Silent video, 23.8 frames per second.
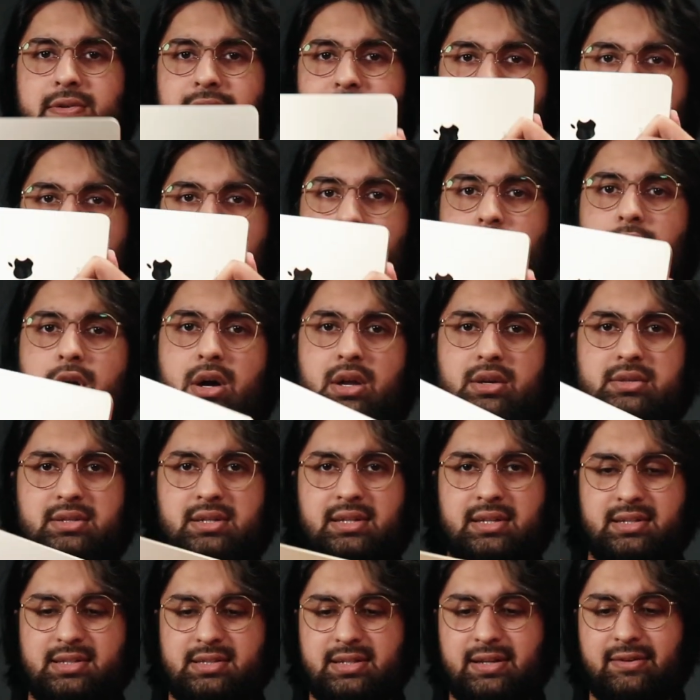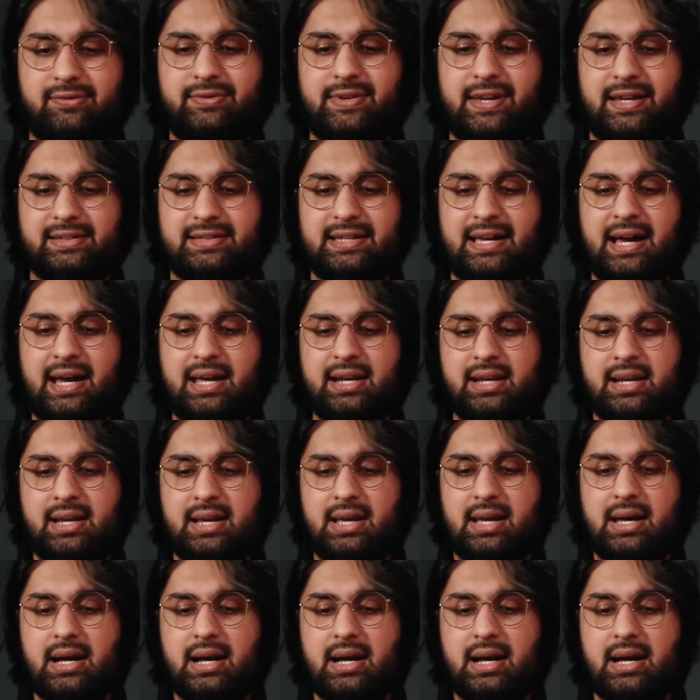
to view content and stuff like that